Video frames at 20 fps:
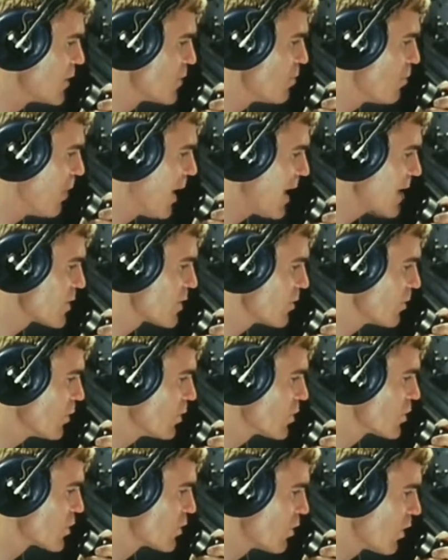as
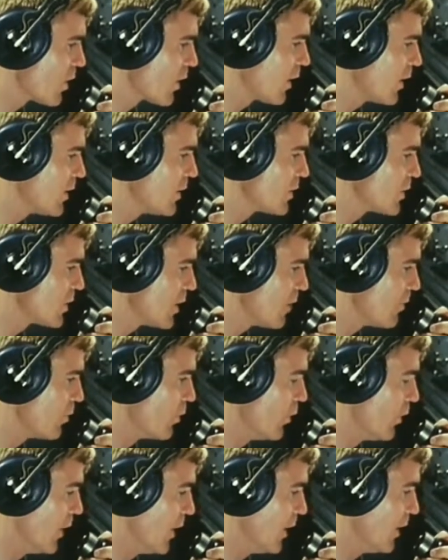possible snorkeling
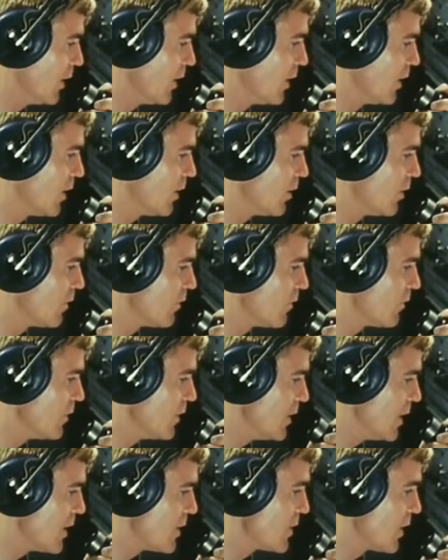submarine,
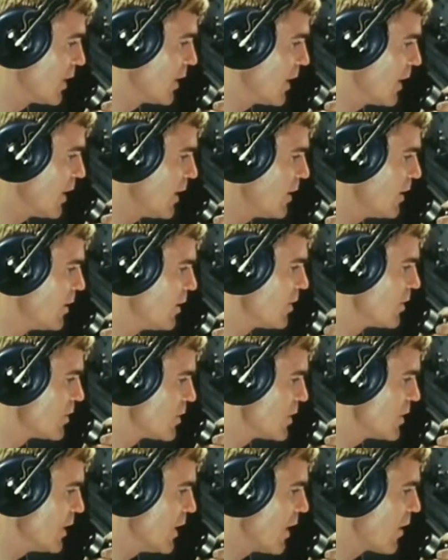designated
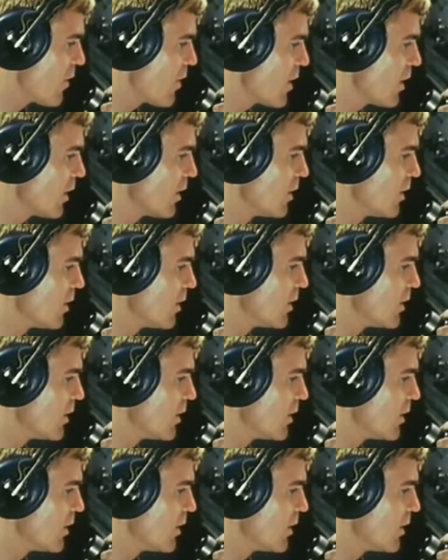Sierra